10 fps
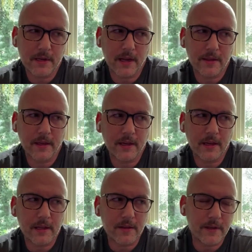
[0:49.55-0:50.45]
And I think
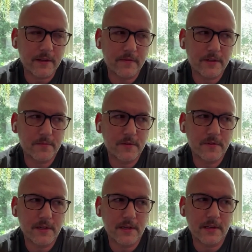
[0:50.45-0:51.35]
kind of the fun of this
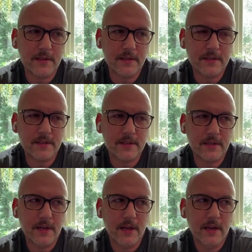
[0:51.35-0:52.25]
movie
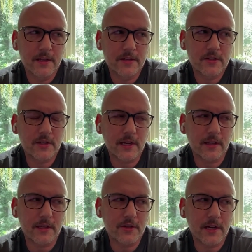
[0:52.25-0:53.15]
is
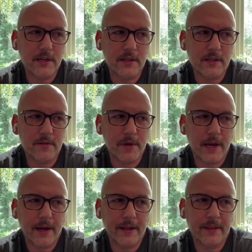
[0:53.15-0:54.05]
slightly trying to
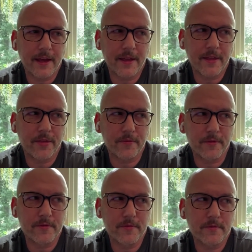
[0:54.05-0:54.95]
unpack that
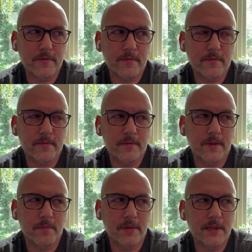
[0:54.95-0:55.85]
through
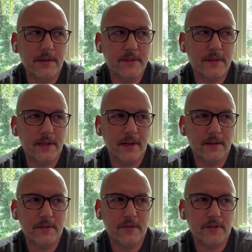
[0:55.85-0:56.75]
the beliefs of the
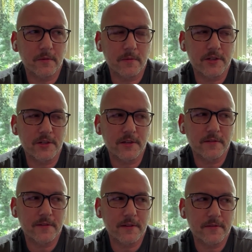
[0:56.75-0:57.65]
characters or what we show you
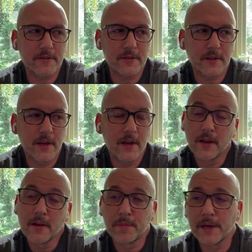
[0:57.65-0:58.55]
of those.
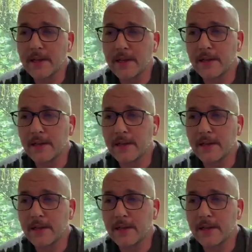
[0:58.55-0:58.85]
But,